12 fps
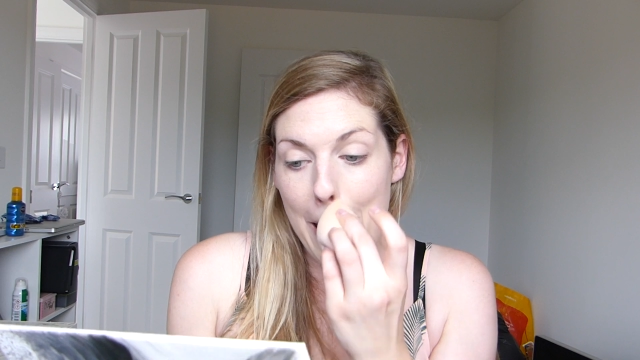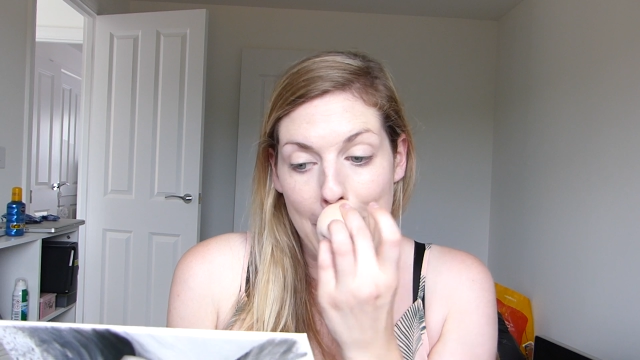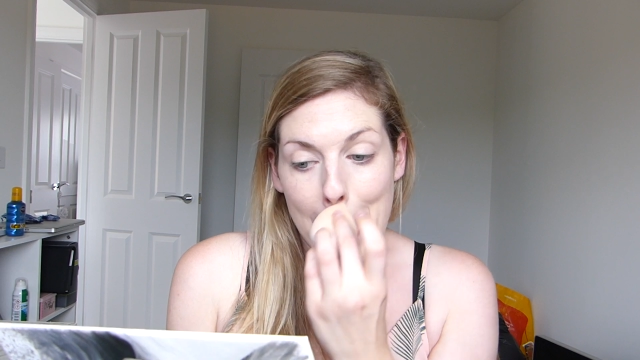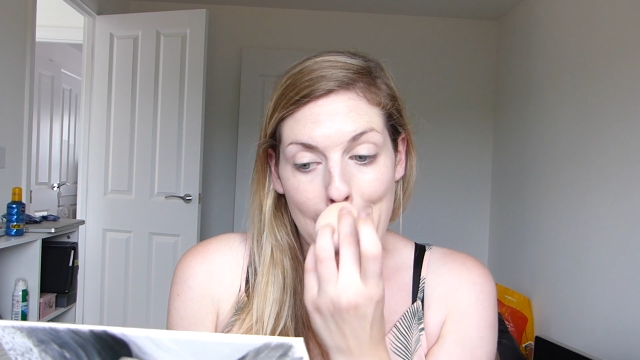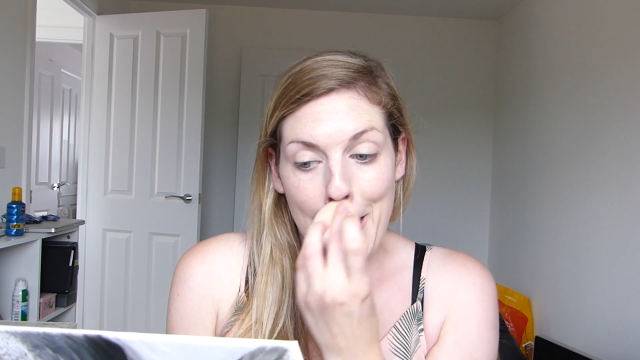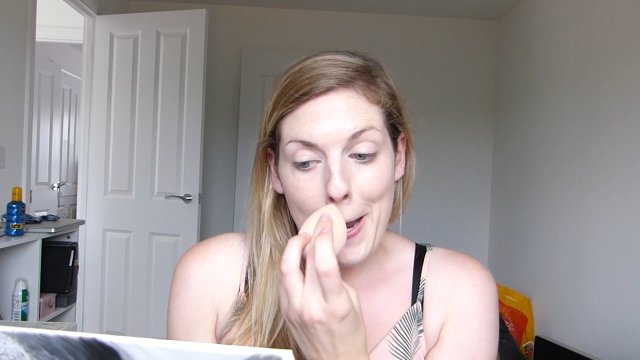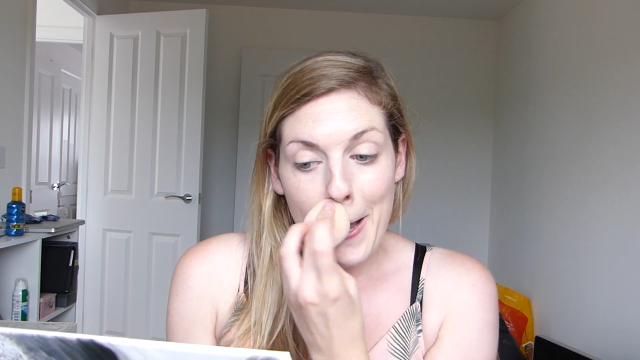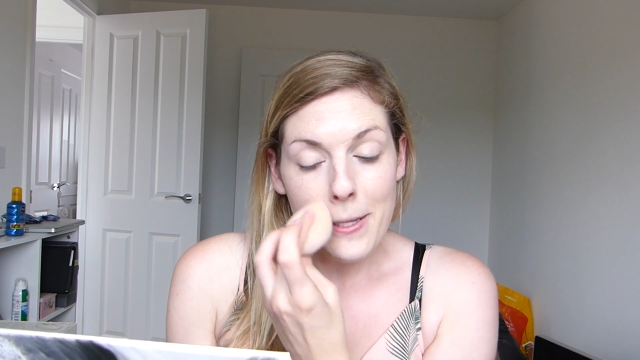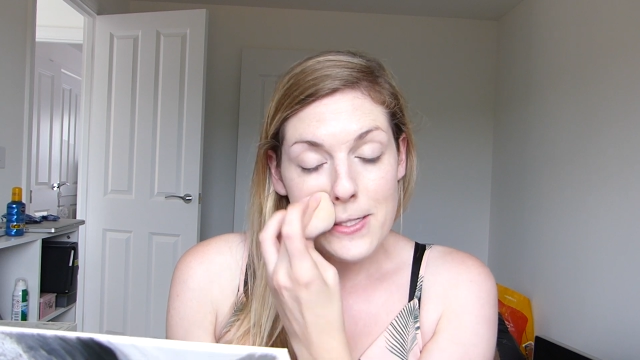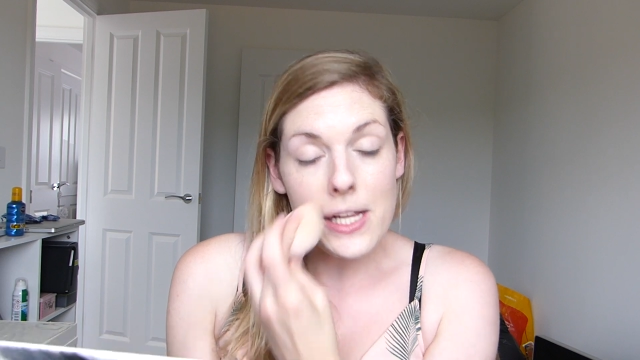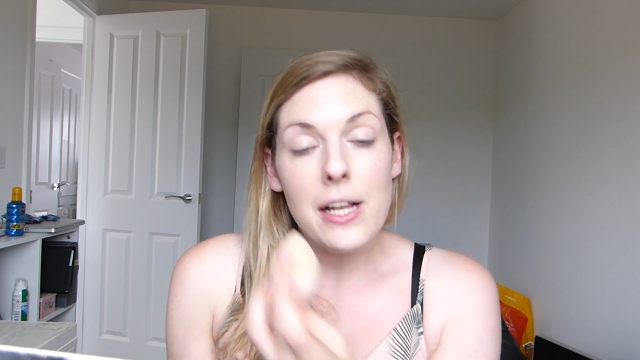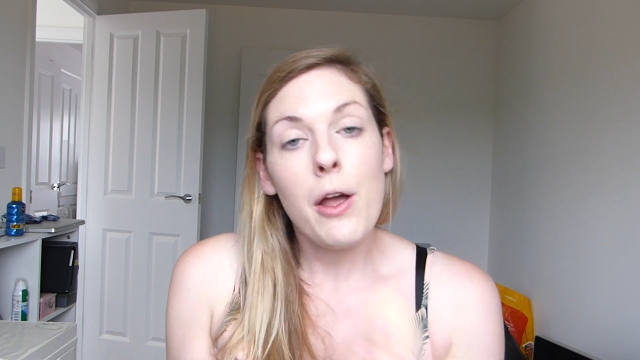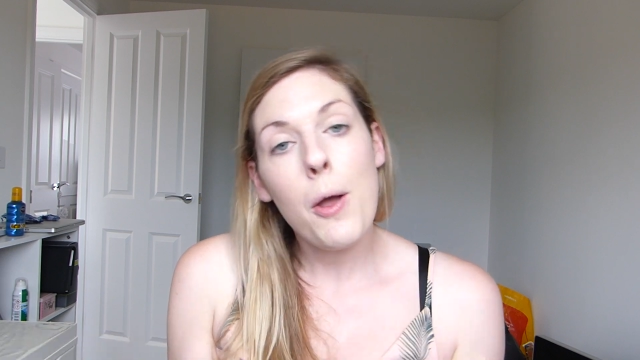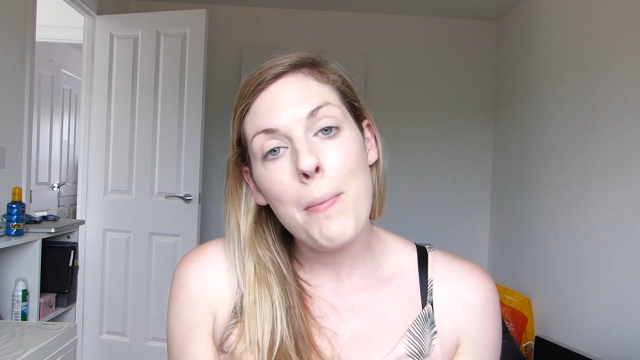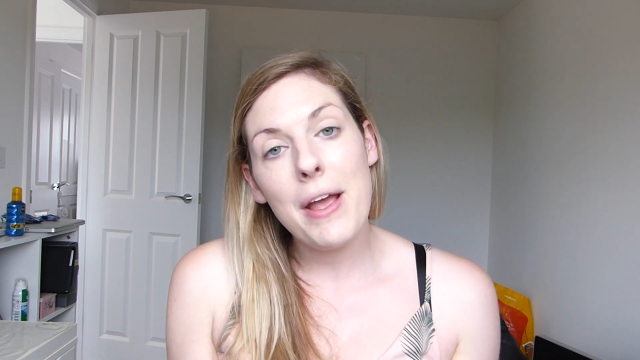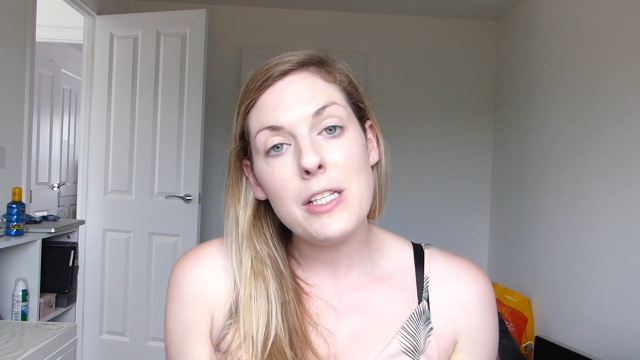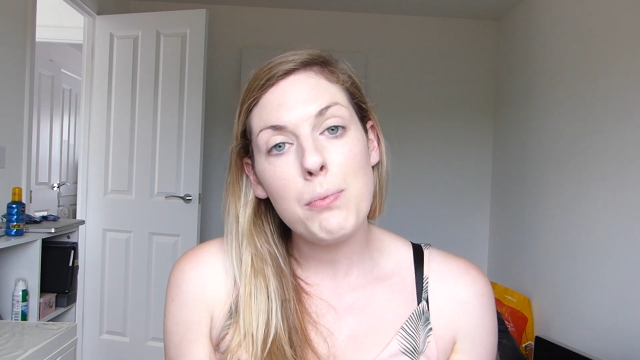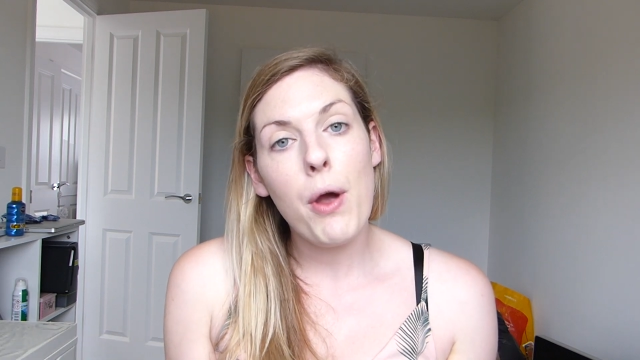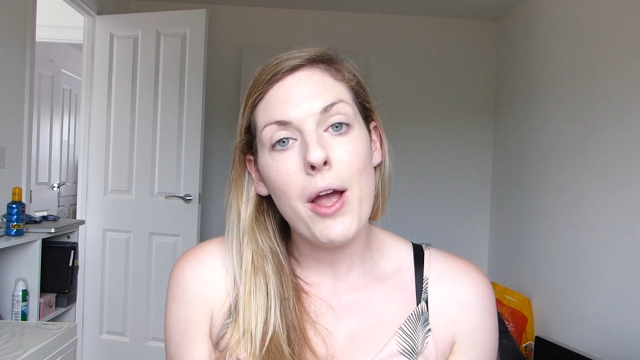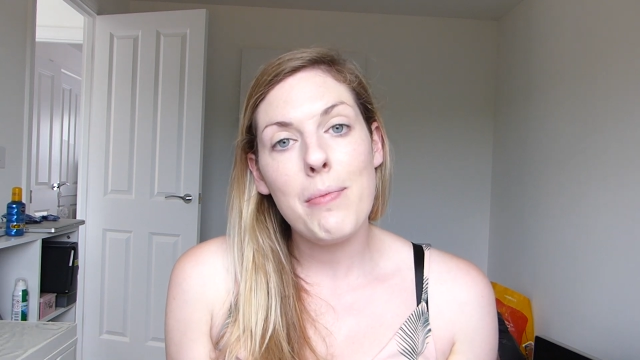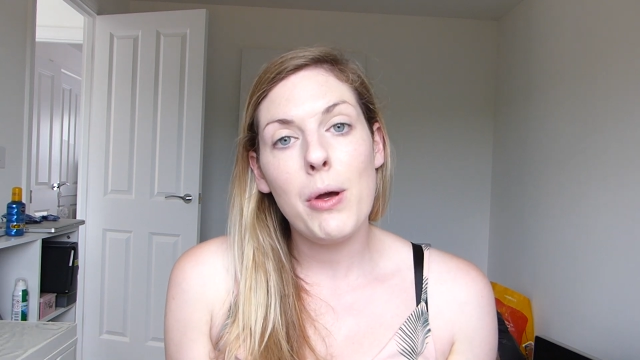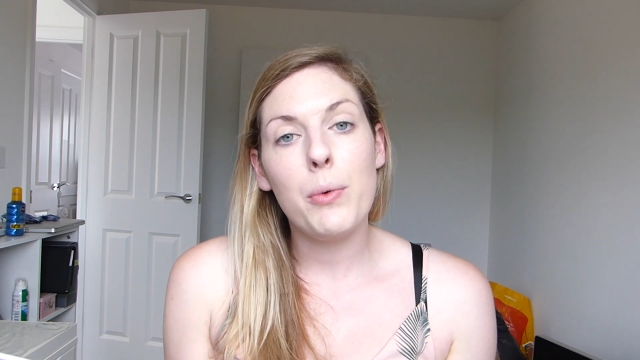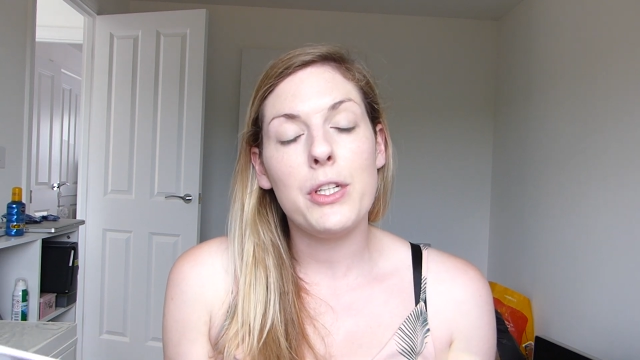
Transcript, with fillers: a silicone based primer,